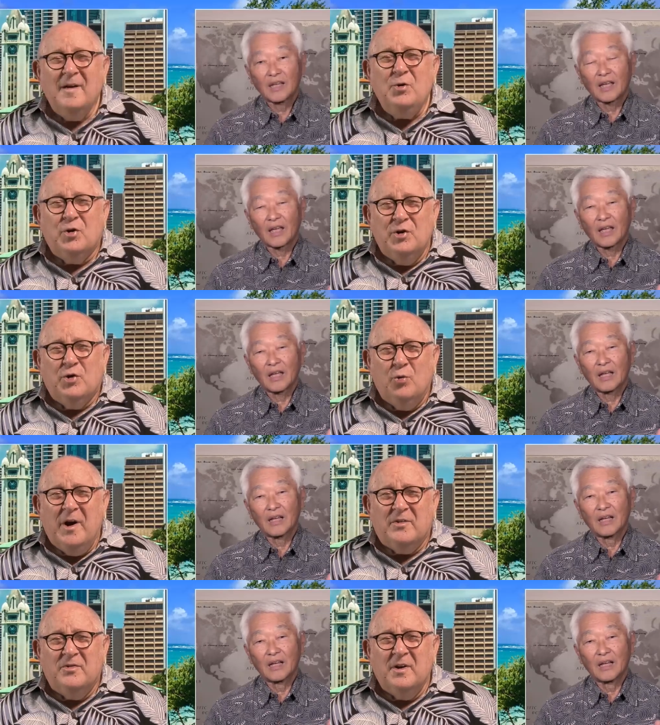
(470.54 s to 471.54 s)
Speaker 1: And you can
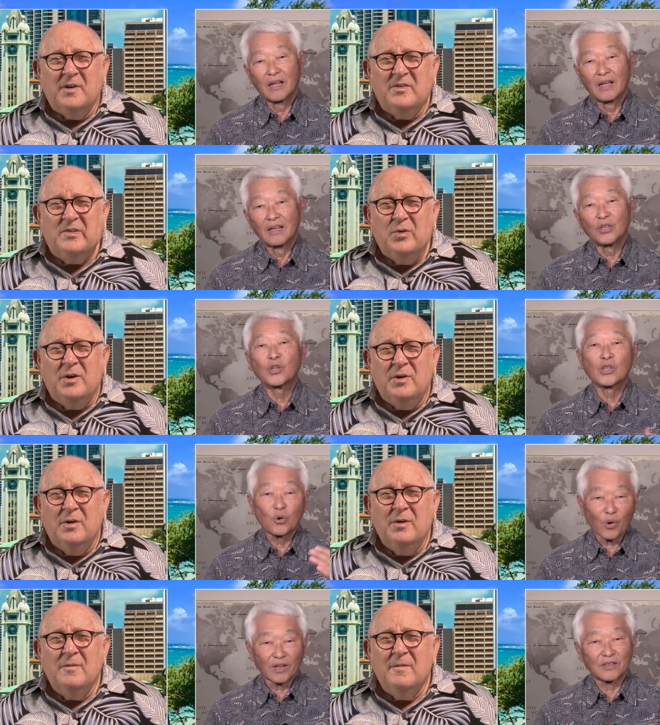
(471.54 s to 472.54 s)
correct things. You, you can,
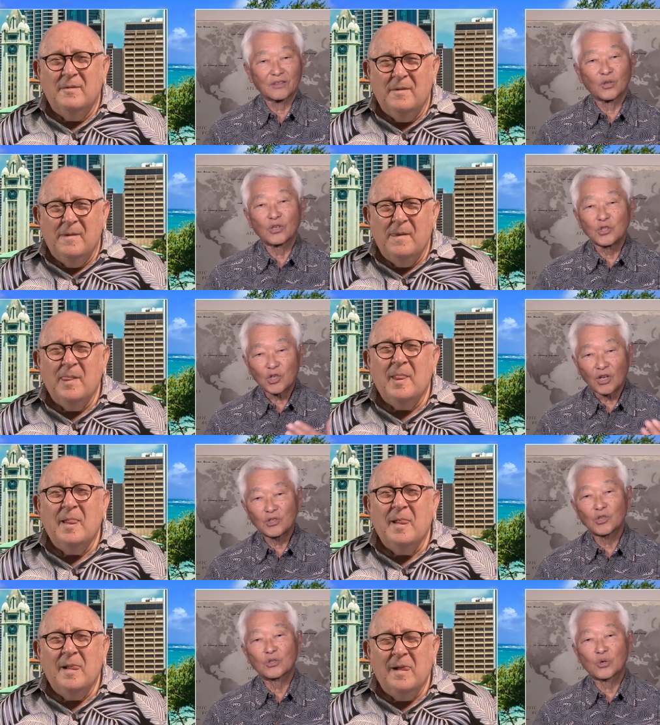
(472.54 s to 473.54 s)
can,
Speaker 2: correct it. You can
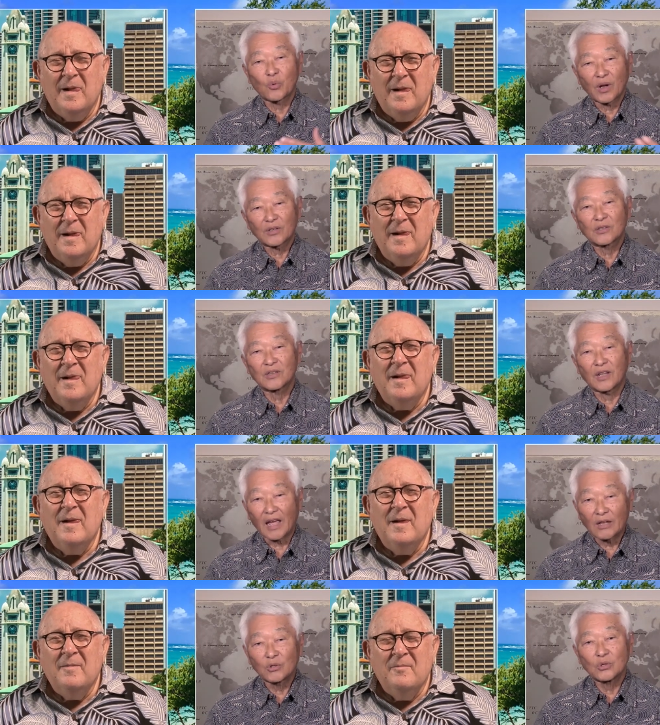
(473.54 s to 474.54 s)
change it, correct it,
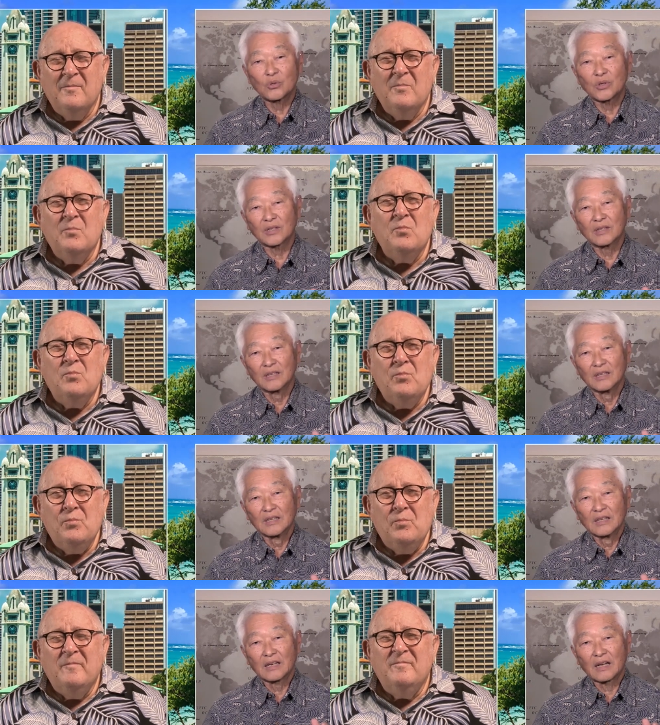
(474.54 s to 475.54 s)
add to it.
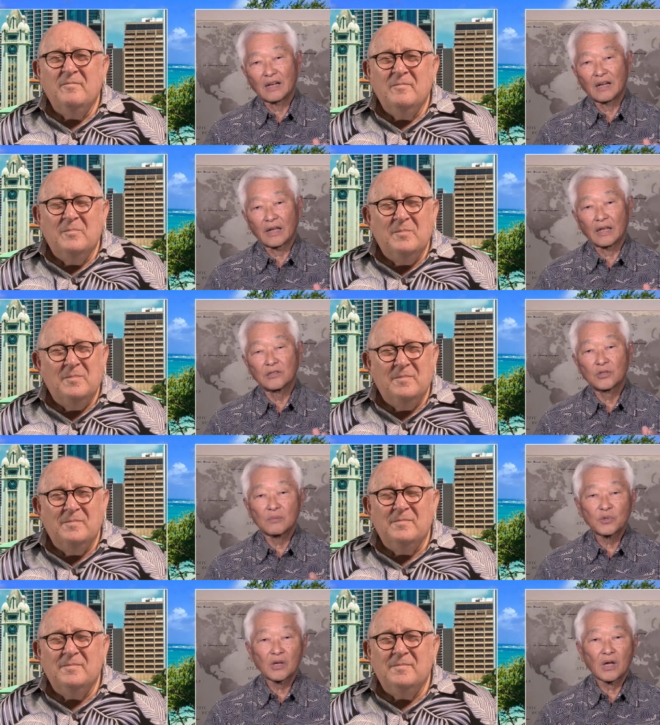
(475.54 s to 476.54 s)
Uh, and
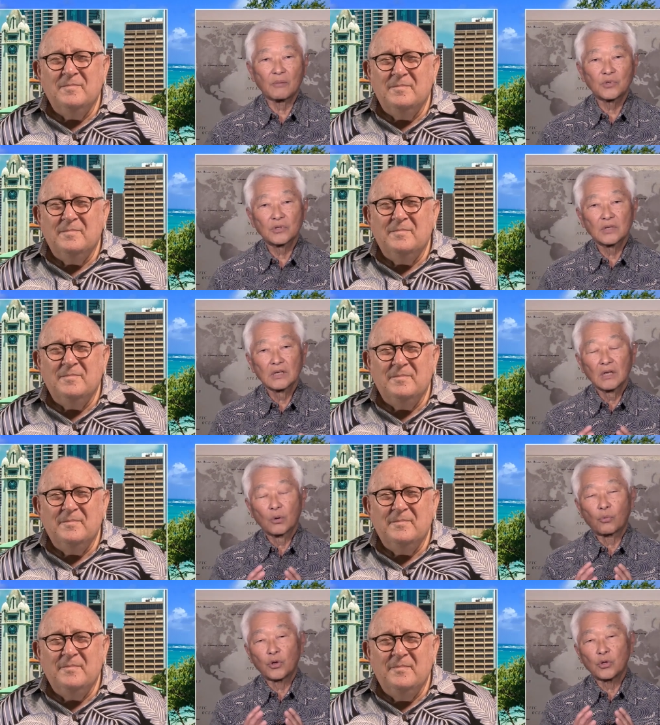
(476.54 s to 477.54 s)
sometimes
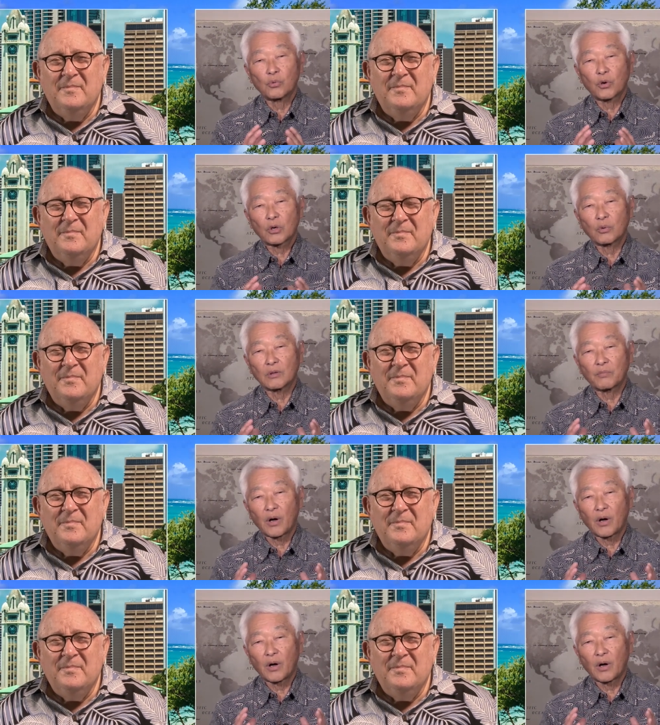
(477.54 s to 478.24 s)
when you're working with